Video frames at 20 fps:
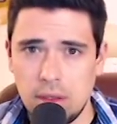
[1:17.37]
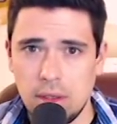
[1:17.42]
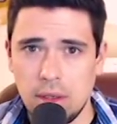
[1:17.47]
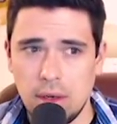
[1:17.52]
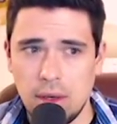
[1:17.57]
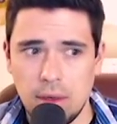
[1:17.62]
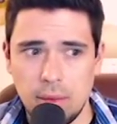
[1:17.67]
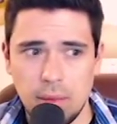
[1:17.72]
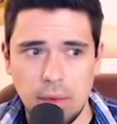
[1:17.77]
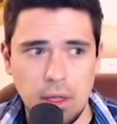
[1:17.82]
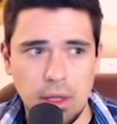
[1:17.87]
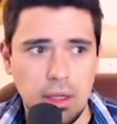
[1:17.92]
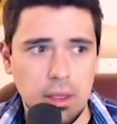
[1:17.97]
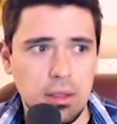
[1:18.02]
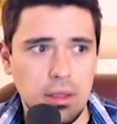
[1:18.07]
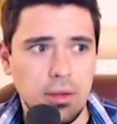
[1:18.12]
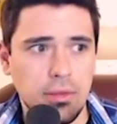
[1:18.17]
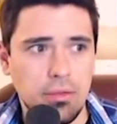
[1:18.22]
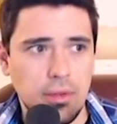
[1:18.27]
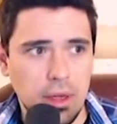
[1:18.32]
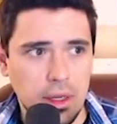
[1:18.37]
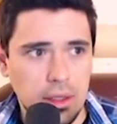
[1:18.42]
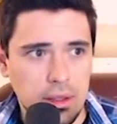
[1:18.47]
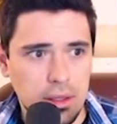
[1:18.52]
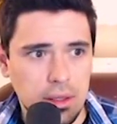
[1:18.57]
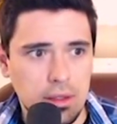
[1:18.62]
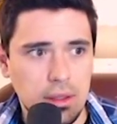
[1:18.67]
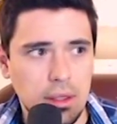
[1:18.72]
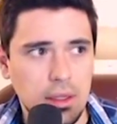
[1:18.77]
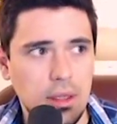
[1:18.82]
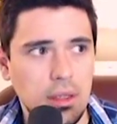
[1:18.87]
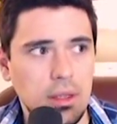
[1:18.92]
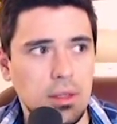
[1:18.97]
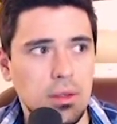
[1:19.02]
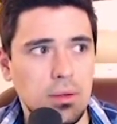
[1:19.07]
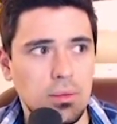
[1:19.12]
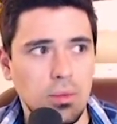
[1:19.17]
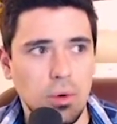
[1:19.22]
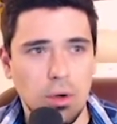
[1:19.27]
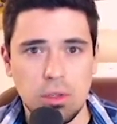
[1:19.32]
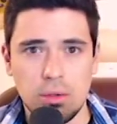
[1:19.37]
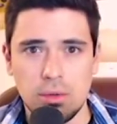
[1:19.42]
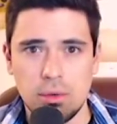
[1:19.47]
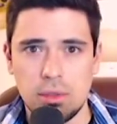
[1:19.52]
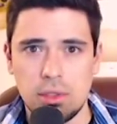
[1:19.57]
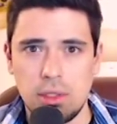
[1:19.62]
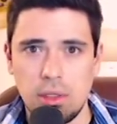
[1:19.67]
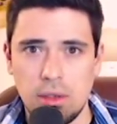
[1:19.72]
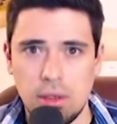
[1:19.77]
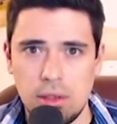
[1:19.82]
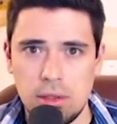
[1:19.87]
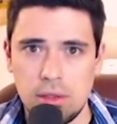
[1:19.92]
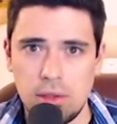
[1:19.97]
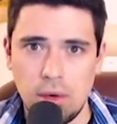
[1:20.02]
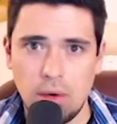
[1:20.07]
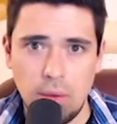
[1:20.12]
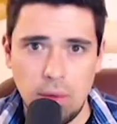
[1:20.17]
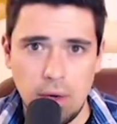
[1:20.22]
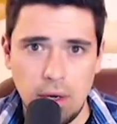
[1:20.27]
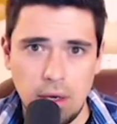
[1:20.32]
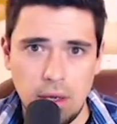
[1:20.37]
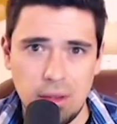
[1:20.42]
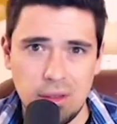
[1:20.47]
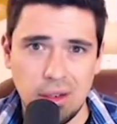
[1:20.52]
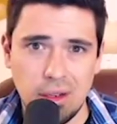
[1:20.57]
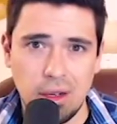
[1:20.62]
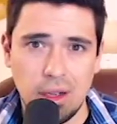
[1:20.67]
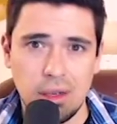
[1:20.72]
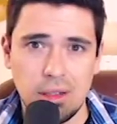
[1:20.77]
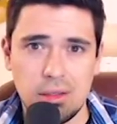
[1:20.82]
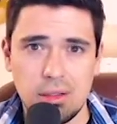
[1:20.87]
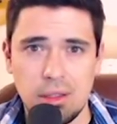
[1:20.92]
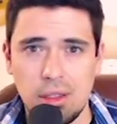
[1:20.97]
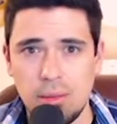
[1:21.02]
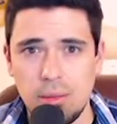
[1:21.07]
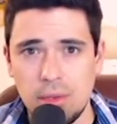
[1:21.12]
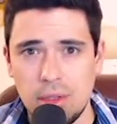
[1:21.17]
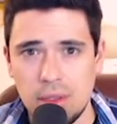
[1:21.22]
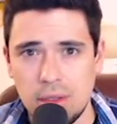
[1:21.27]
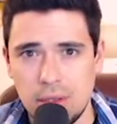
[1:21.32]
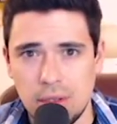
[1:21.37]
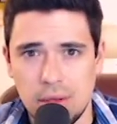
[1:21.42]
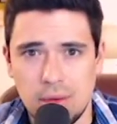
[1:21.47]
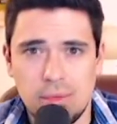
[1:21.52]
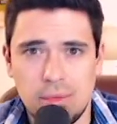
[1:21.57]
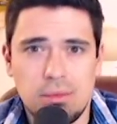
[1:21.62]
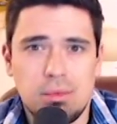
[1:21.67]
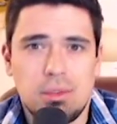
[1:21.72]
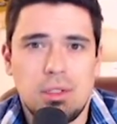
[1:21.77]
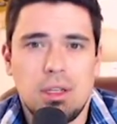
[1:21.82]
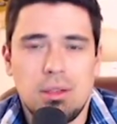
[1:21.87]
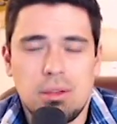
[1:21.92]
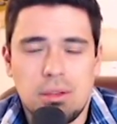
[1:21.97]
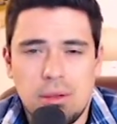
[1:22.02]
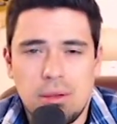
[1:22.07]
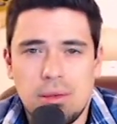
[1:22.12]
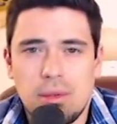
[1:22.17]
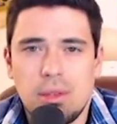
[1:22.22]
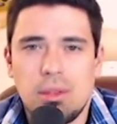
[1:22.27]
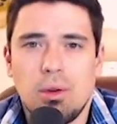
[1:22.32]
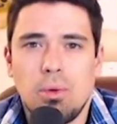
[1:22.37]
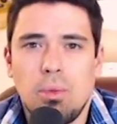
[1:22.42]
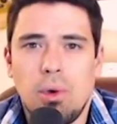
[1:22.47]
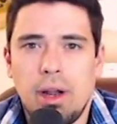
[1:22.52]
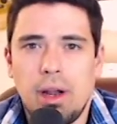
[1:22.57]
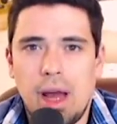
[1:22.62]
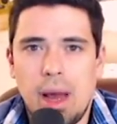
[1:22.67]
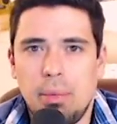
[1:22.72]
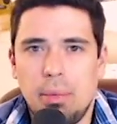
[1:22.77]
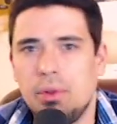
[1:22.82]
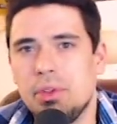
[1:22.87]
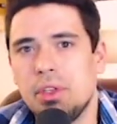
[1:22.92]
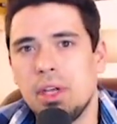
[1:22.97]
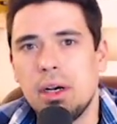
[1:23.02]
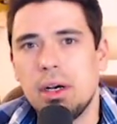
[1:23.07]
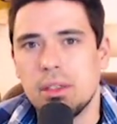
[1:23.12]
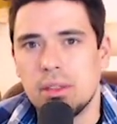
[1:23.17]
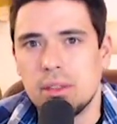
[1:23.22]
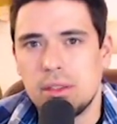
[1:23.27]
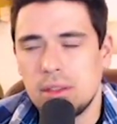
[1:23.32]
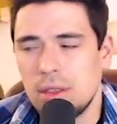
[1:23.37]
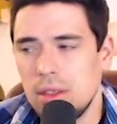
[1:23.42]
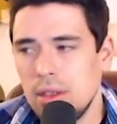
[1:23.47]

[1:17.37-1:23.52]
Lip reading: I like the fact that they worked with Siri so well. They're kind of seamless. They're what Apple does.